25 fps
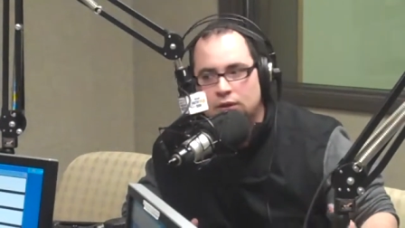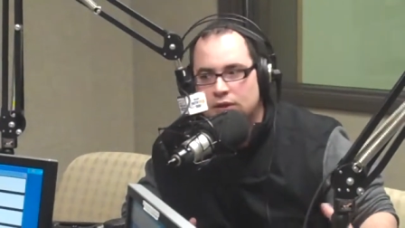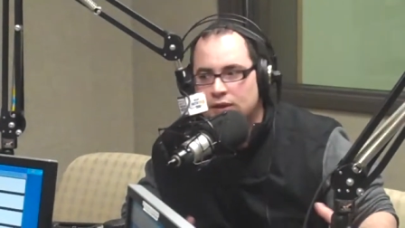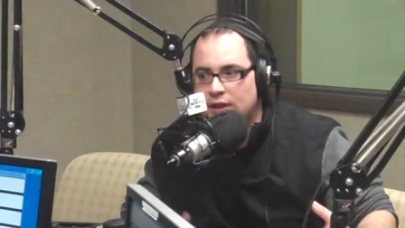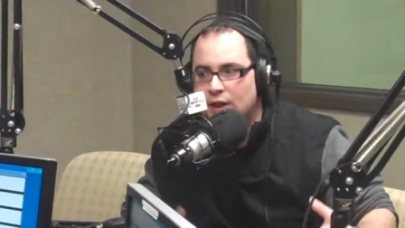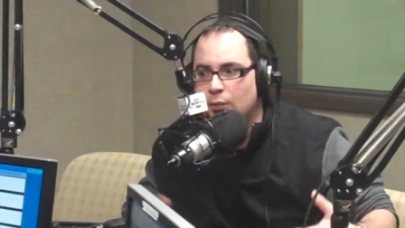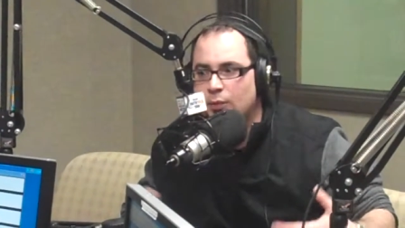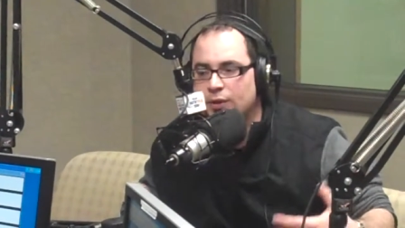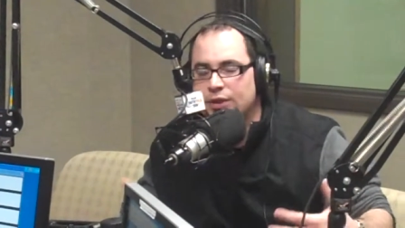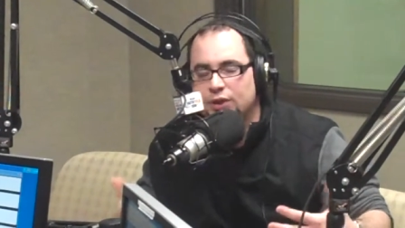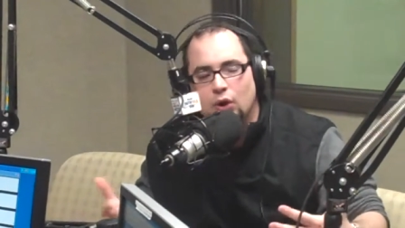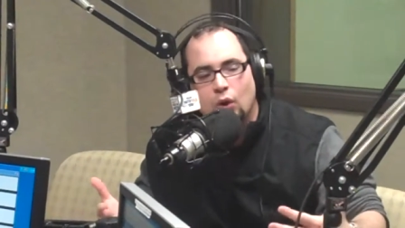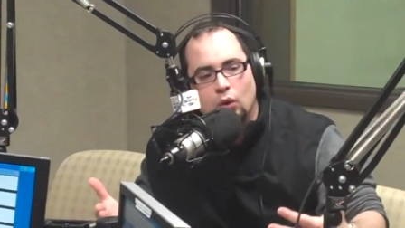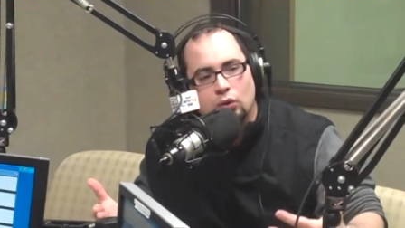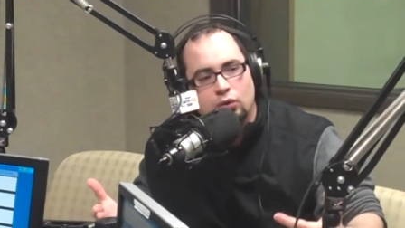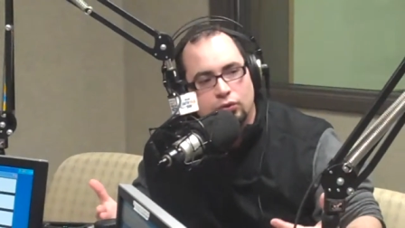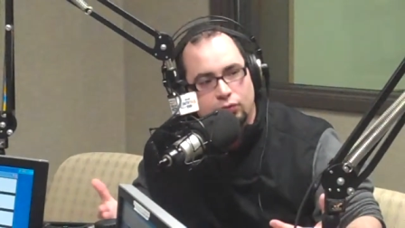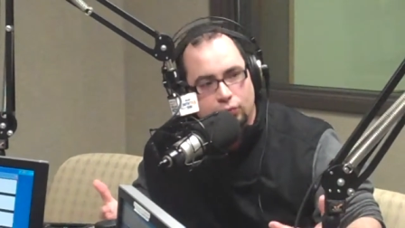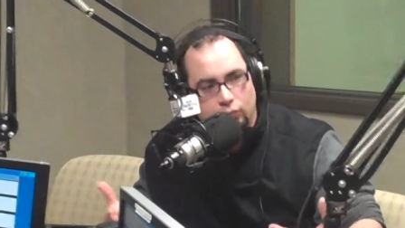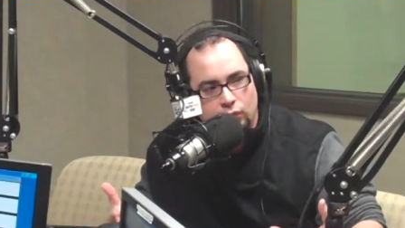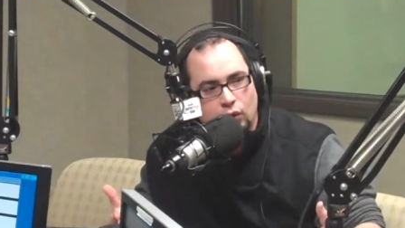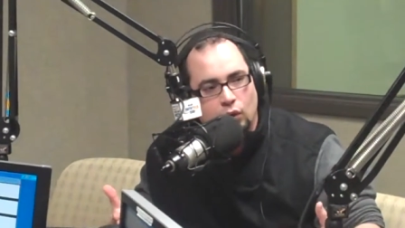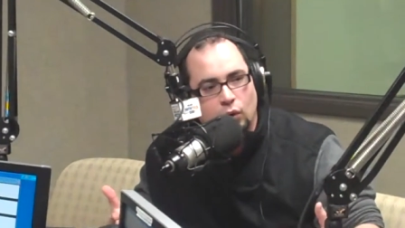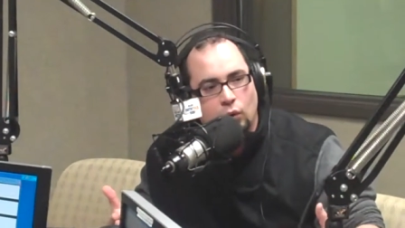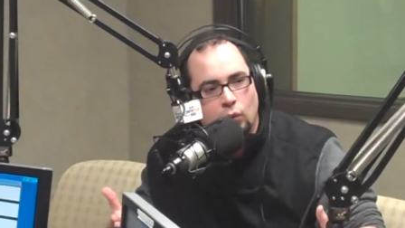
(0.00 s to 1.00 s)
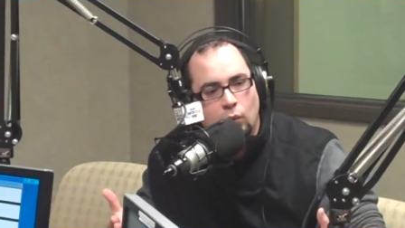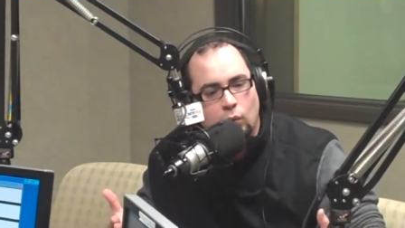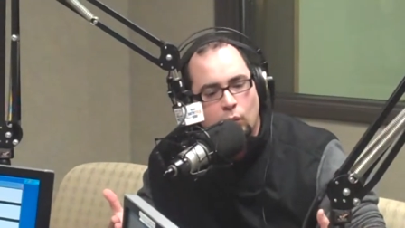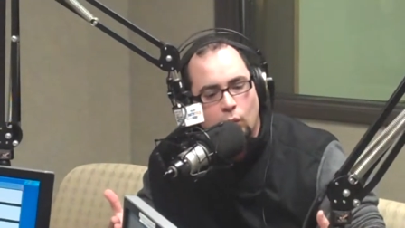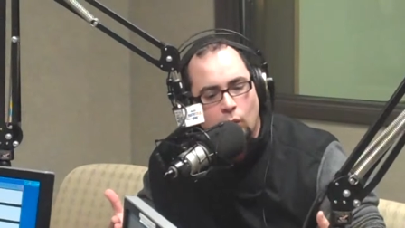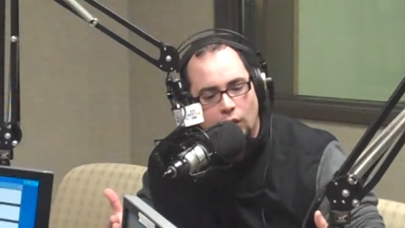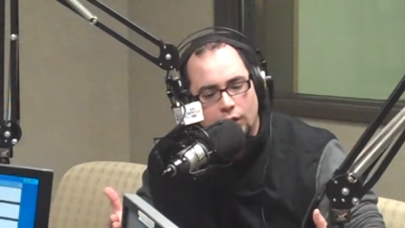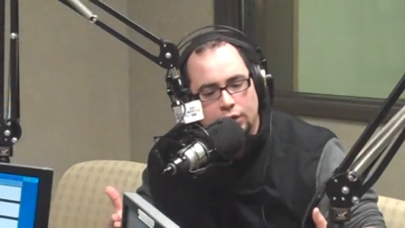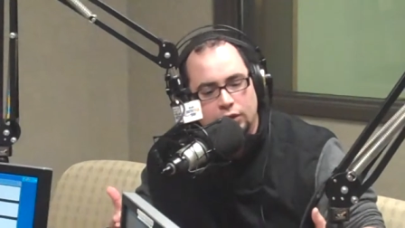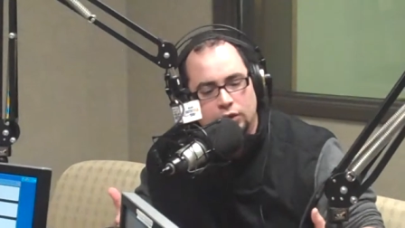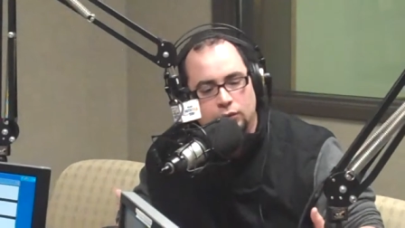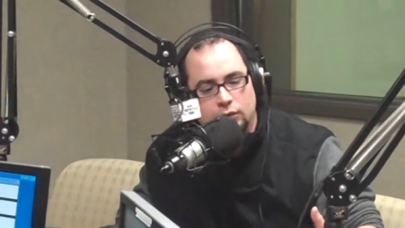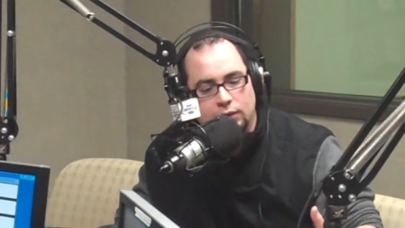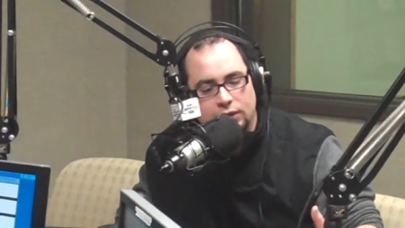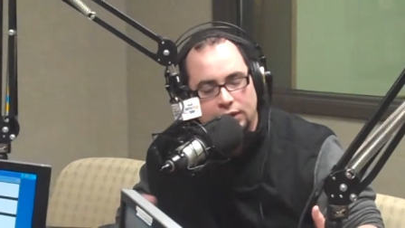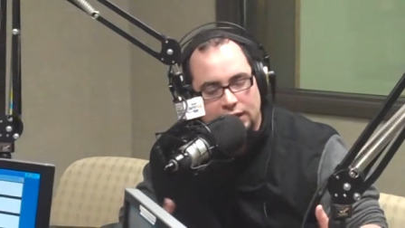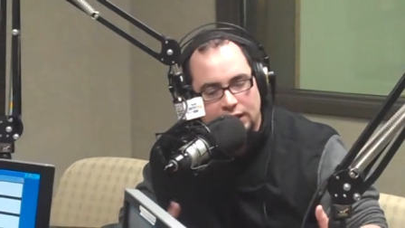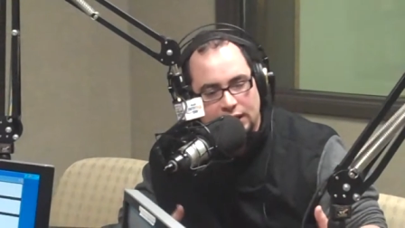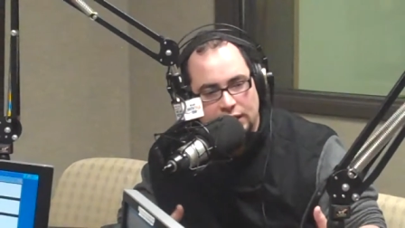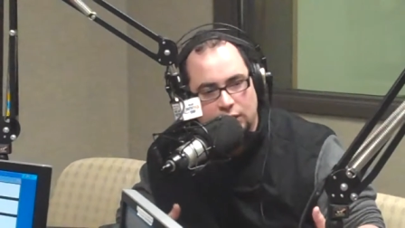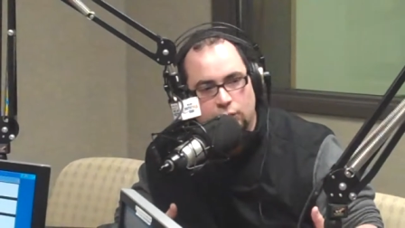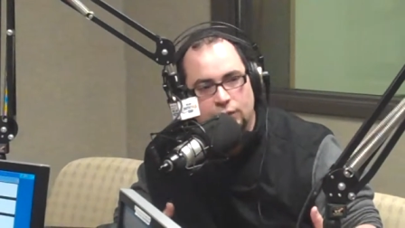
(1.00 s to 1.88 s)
and we'd go through what you would need.